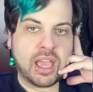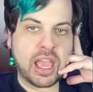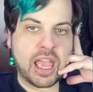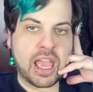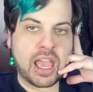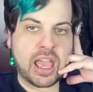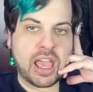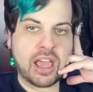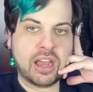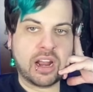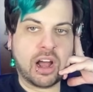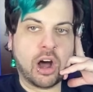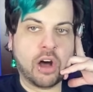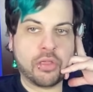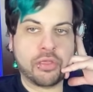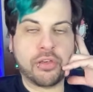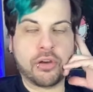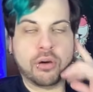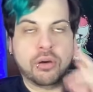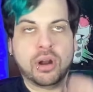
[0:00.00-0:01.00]
And
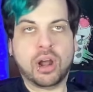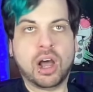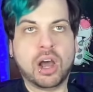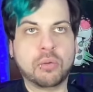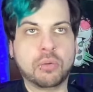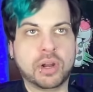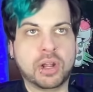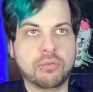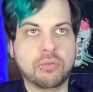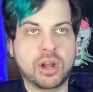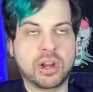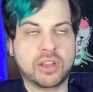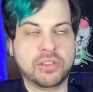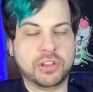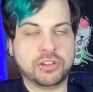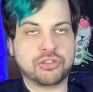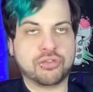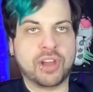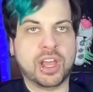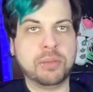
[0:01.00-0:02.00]
I'll throw it on when I run
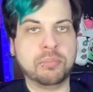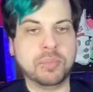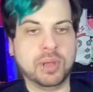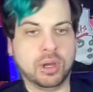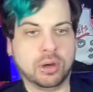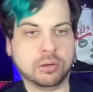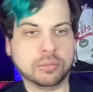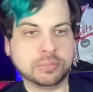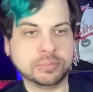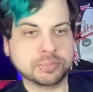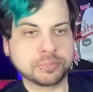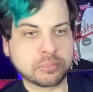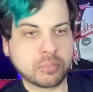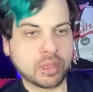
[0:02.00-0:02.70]
on the treadmill.